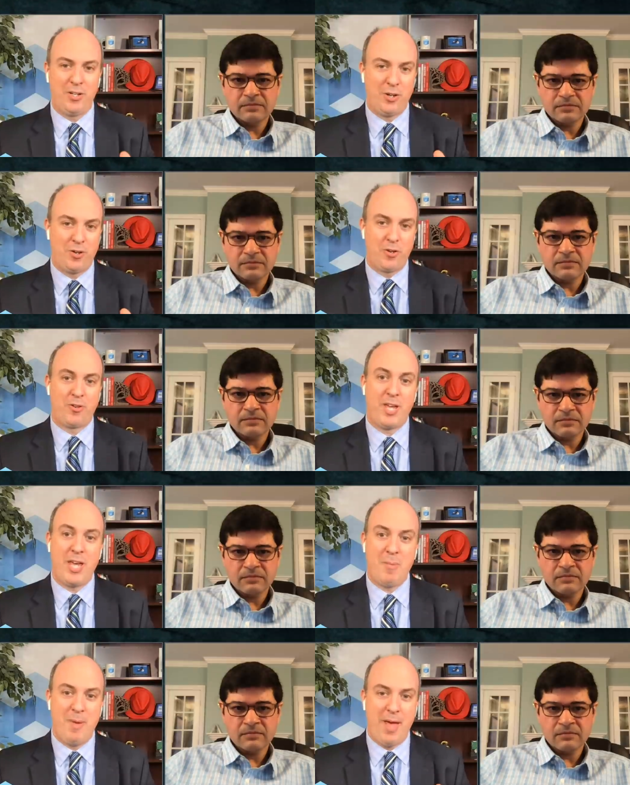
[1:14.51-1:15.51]

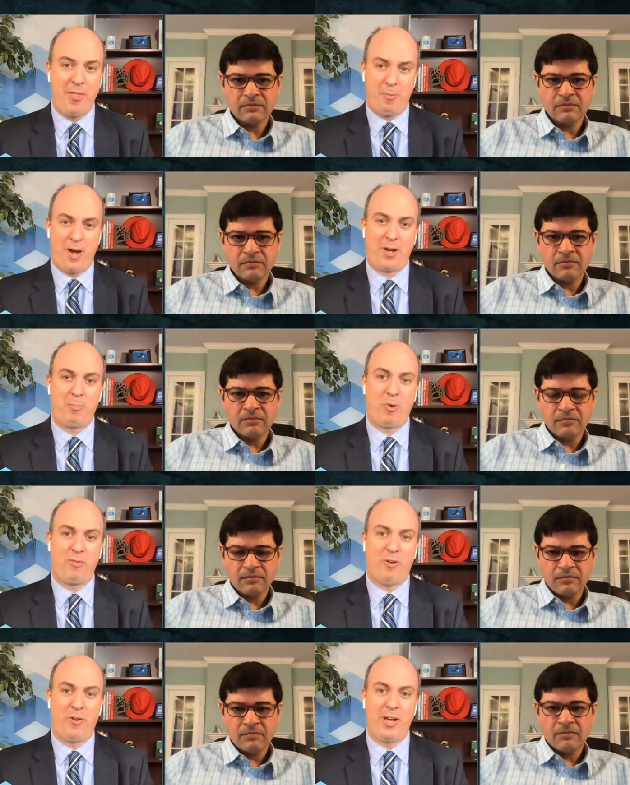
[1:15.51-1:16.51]
Speaker 1: your team and the
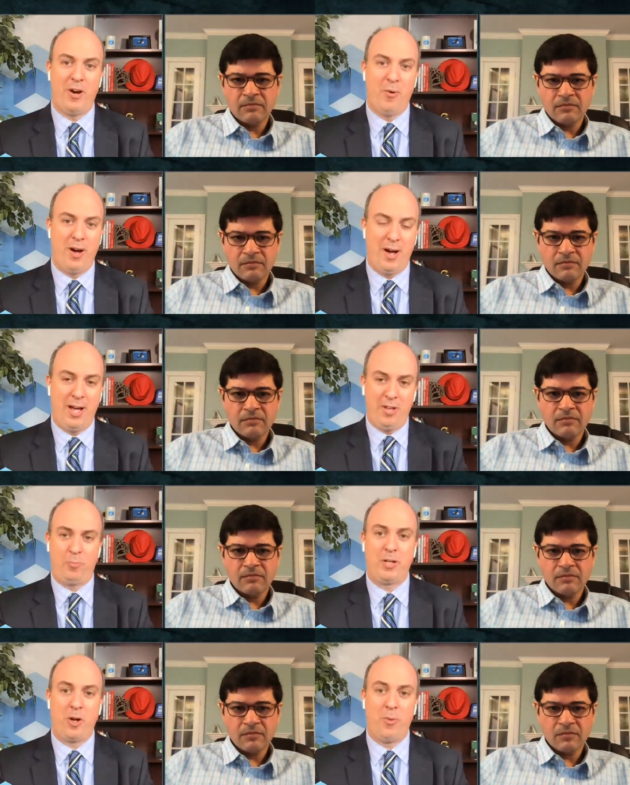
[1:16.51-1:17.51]
product portfolio
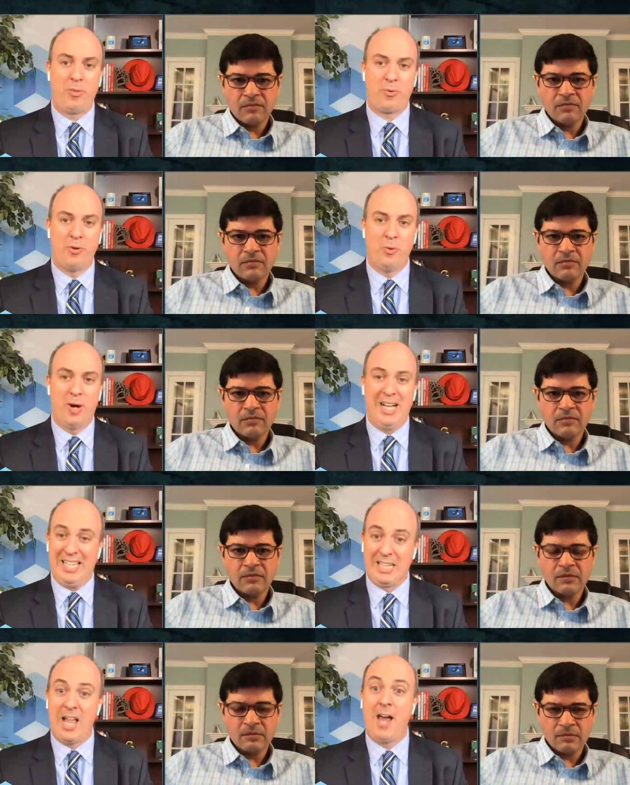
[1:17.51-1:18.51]
has been going
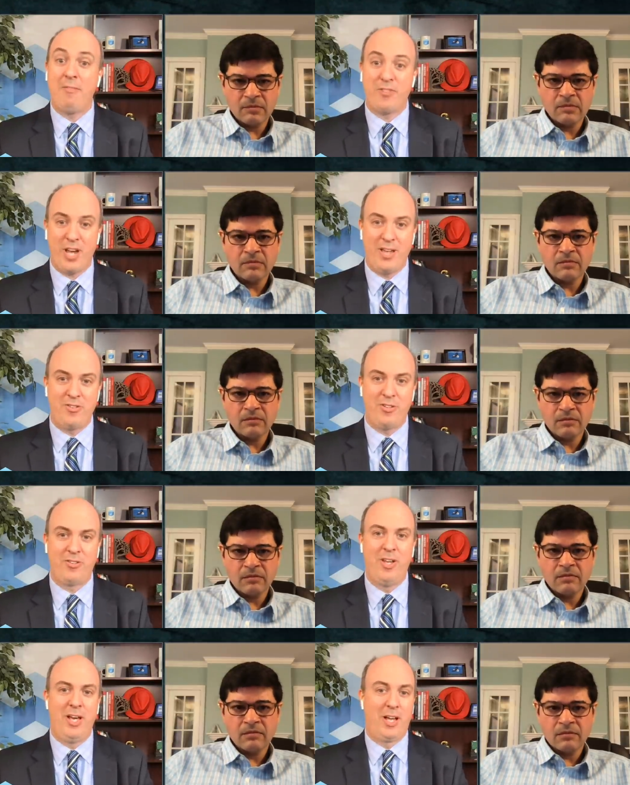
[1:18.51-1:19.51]
through a lot of
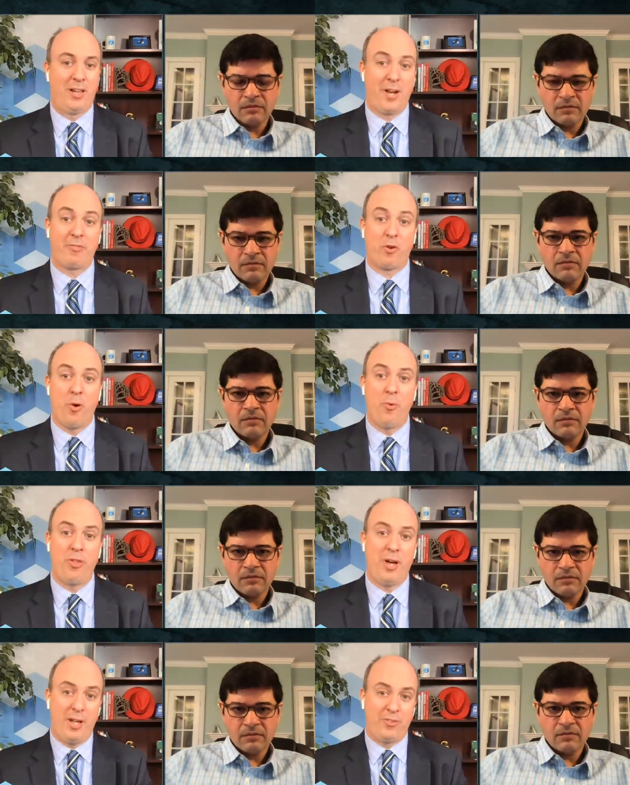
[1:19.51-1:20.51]
changes, a lot of
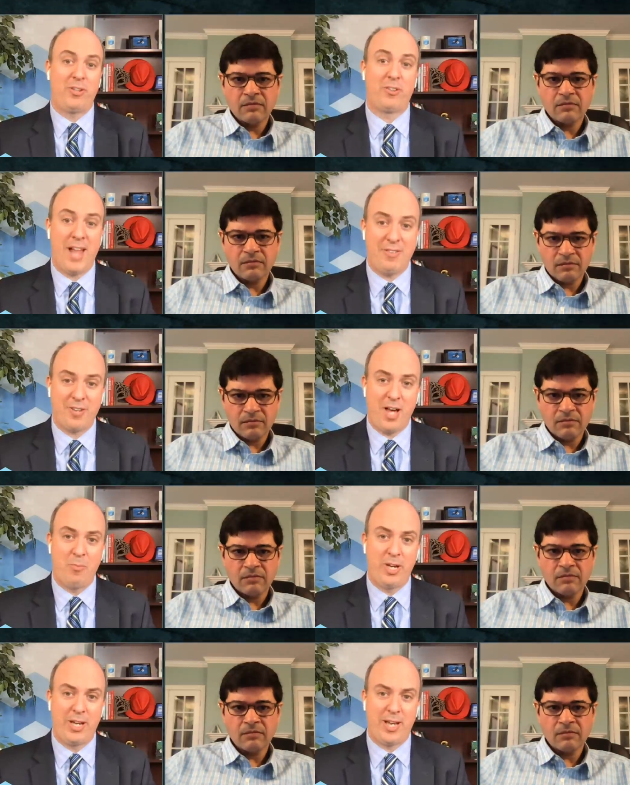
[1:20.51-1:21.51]
growth since
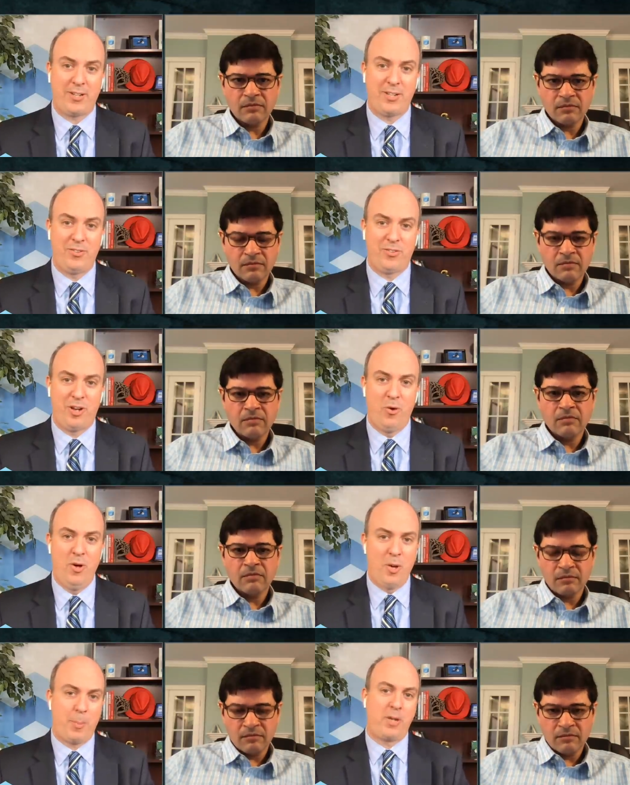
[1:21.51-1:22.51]
last time we connected.
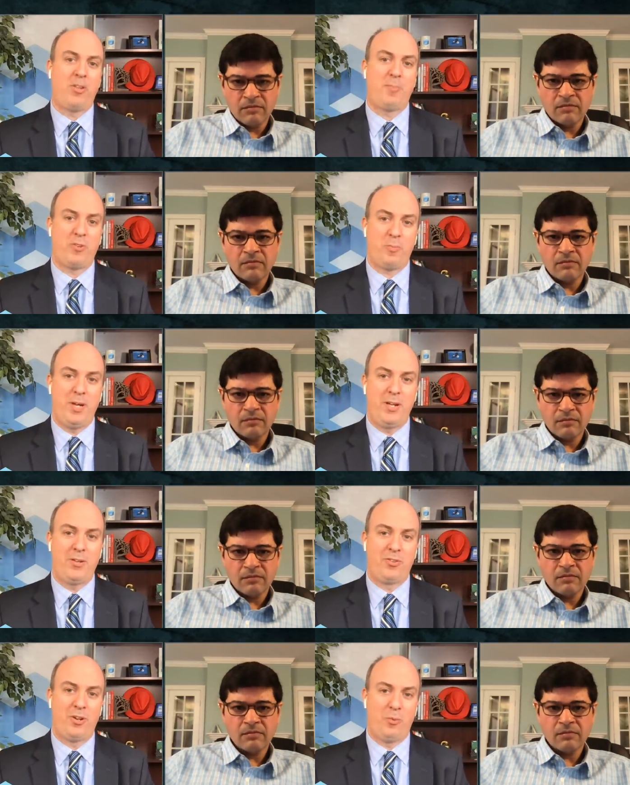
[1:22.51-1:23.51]
So bring us up to
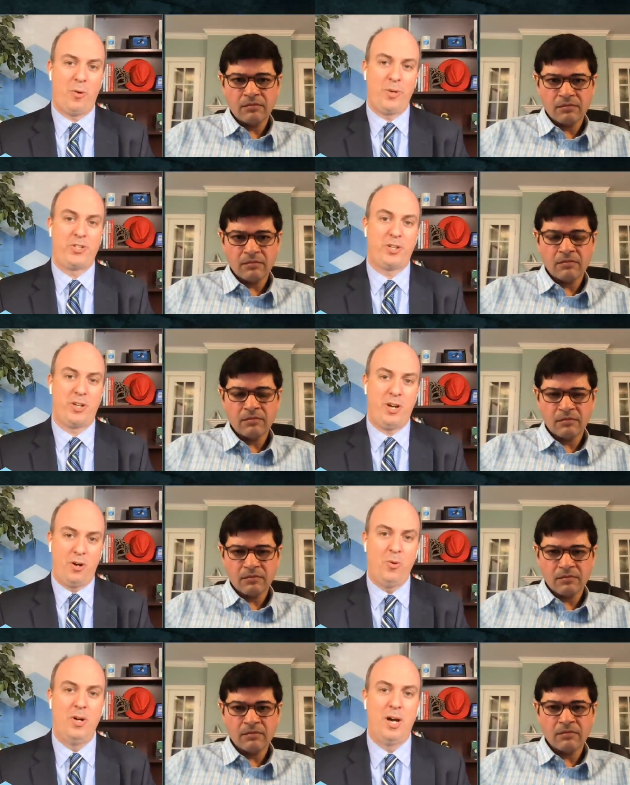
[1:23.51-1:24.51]
speed as to what we
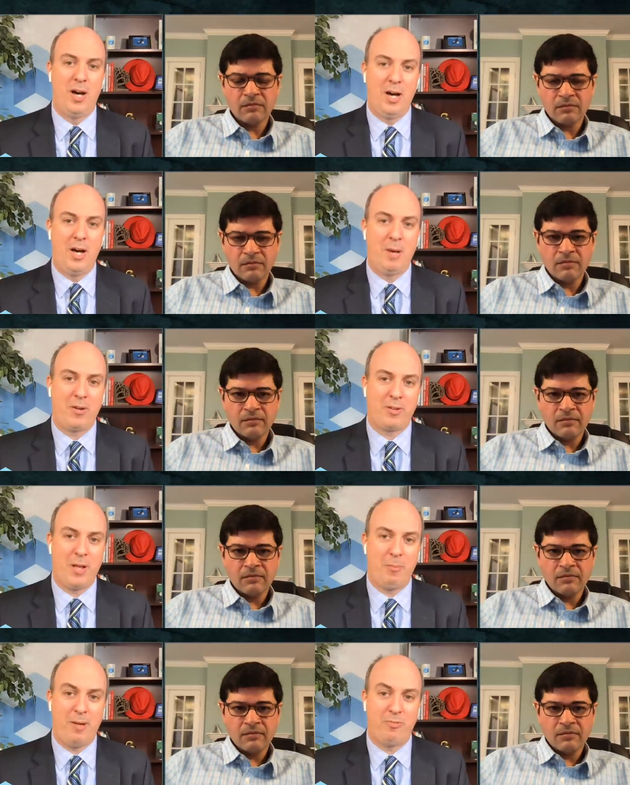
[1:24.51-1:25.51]
should know
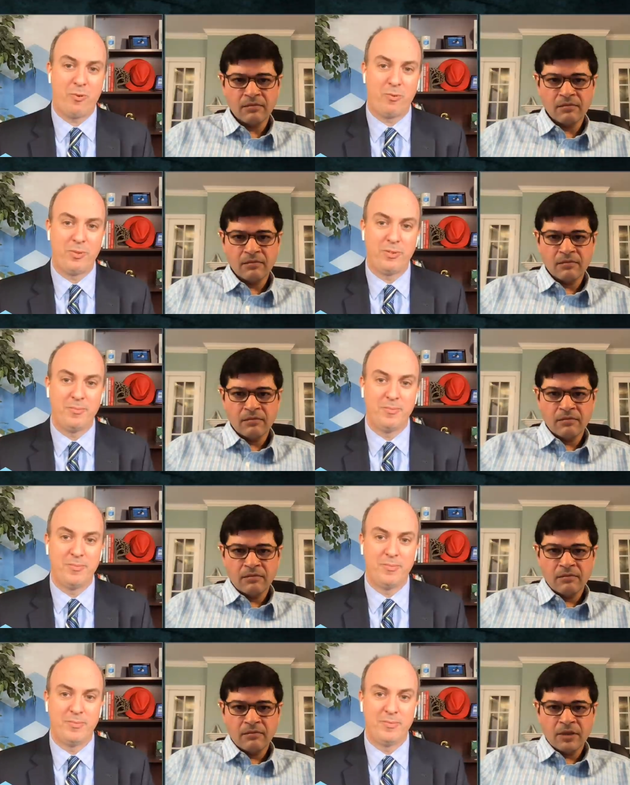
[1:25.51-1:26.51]
about Cloud Platform.
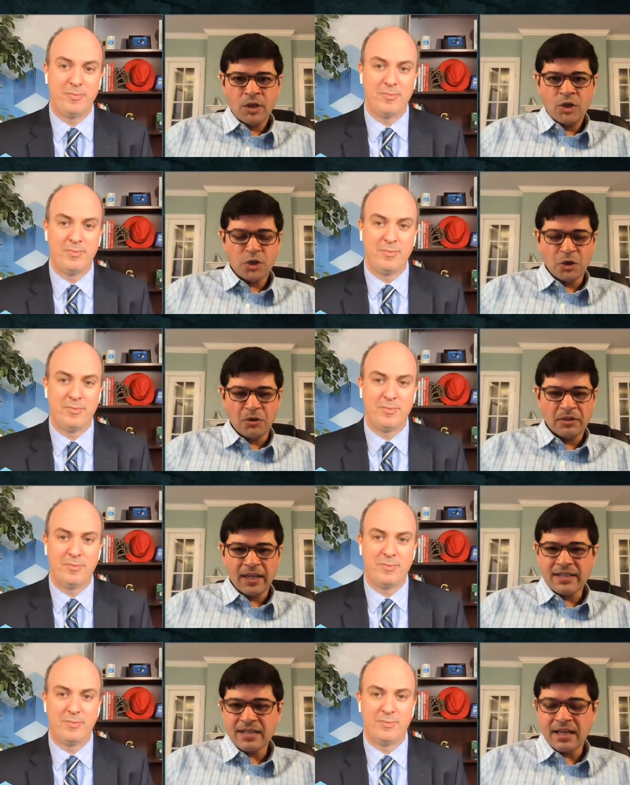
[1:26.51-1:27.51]

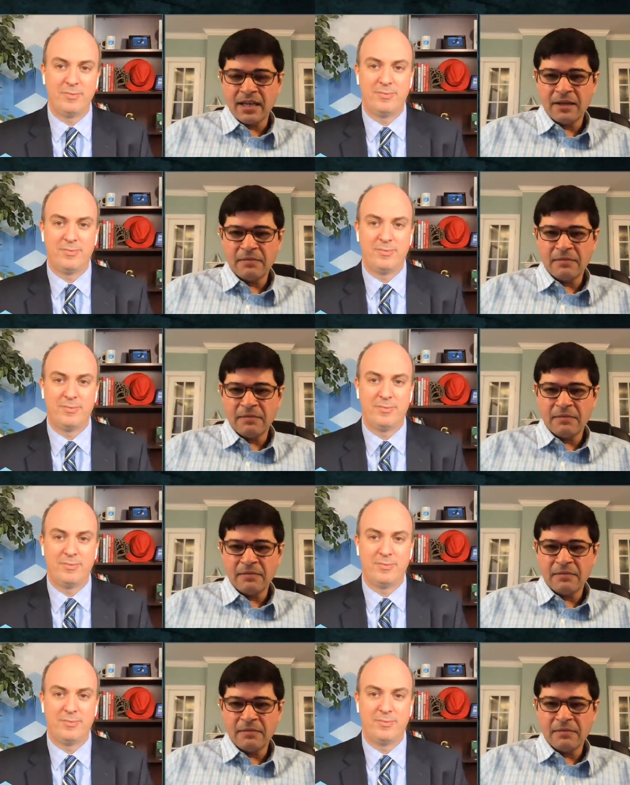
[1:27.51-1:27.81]
Speaker 2: Sure, thanks.